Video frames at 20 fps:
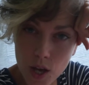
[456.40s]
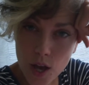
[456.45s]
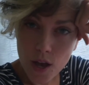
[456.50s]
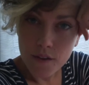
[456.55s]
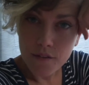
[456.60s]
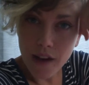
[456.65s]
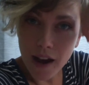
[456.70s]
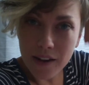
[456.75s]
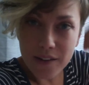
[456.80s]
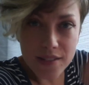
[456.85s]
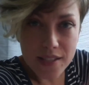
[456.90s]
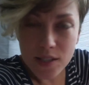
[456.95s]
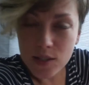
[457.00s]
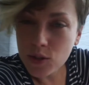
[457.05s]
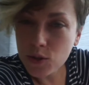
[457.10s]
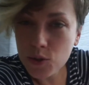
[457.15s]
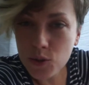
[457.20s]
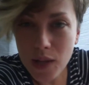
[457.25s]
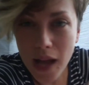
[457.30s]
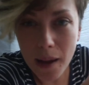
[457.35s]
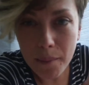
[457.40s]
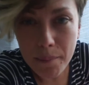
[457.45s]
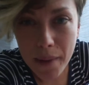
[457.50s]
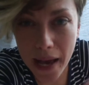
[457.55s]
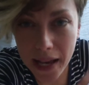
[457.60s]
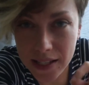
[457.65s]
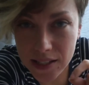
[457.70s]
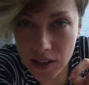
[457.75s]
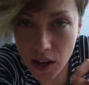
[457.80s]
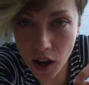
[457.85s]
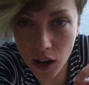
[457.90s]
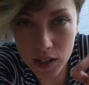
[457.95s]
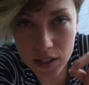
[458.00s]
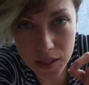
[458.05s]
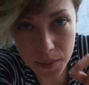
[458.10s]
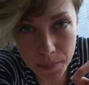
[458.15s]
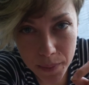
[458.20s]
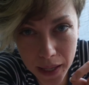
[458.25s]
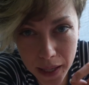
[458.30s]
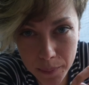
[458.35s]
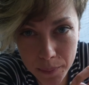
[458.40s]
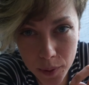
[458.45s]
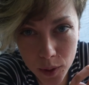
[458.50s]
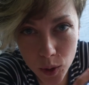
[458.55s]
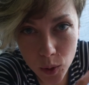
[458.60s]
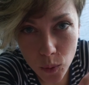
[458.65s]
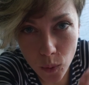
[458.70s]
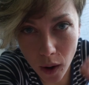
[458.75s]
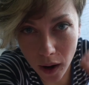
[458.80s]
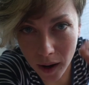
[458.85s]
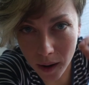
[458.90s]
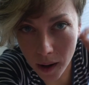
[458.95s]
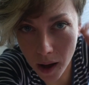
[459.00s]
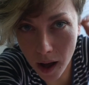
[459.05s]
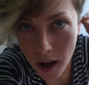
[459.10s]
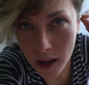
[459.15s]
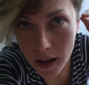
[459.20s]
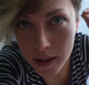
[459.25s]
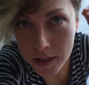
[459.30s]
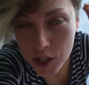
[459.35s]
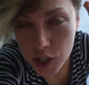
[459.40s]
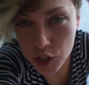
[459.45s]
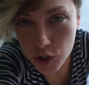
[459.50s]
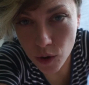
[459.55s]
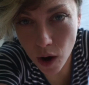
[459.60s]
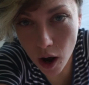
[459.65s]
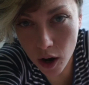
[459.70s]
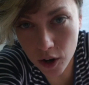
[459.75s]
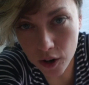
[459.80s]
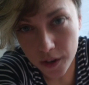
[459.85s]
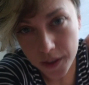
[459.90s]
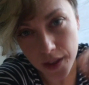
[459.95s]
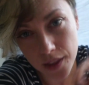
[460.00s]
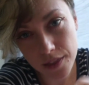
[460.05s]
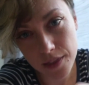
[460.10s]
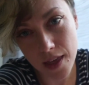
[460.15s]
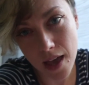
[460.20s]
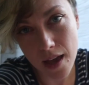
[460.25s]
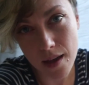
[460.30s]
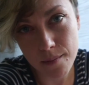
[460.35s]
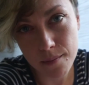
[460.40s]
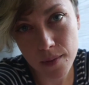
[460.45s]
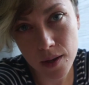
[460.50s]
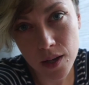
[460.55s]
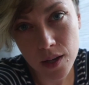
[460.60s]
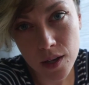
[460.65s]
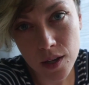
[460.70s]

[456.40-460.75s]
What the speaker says: Viruses do not pass on to people who are stronger than them.